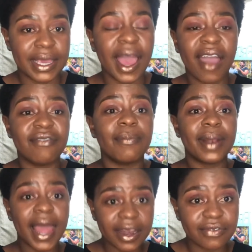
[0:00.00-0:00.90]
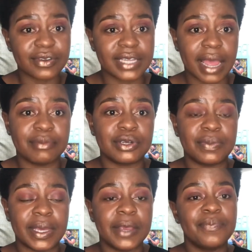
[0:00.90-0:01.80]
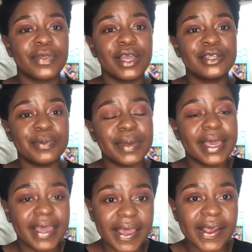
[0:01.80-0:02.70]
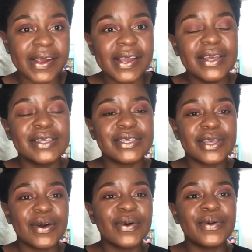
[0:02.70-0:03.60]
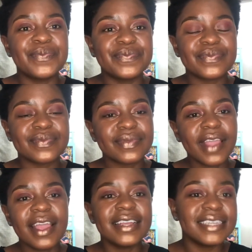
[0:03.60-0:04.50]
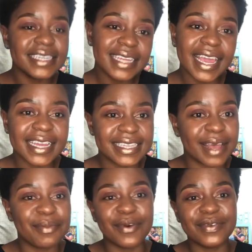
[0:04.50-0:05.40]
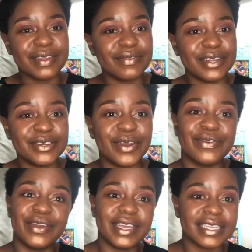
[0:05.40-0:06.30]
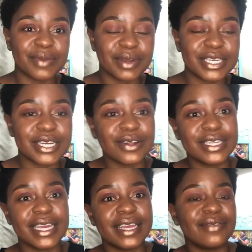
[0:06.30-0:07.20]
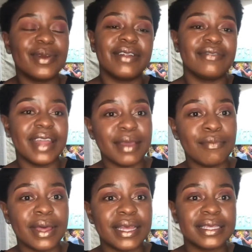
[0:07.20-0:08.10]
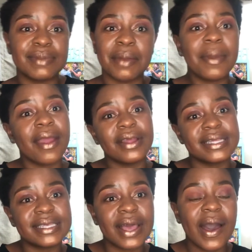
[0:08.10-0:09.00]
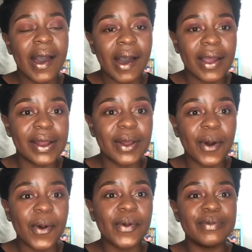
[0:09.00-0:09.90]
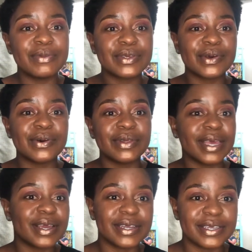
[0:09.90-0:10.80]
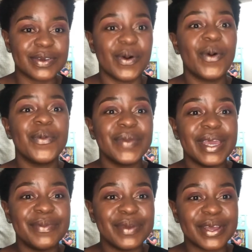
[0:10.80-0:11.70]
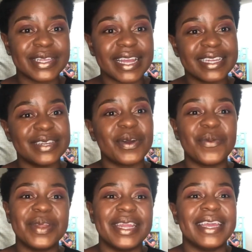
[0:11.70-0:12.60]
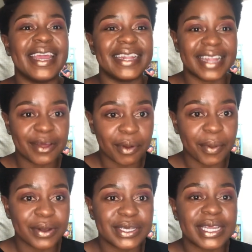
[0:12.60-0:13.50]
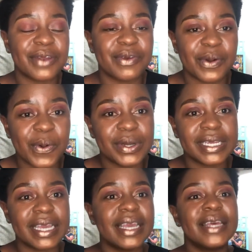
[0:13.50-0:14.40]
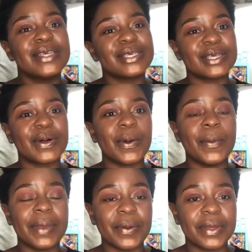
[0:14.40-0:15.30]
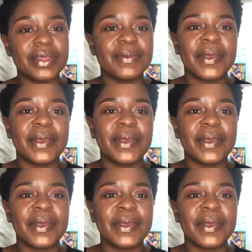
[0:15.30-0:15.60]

I've planned for time to be here. So just a heads up over the video, if you hear someone shouting, we're neighbors, my parents are at home, so they could call me because I didn't communicate that I'm about to start recording. So bear with me.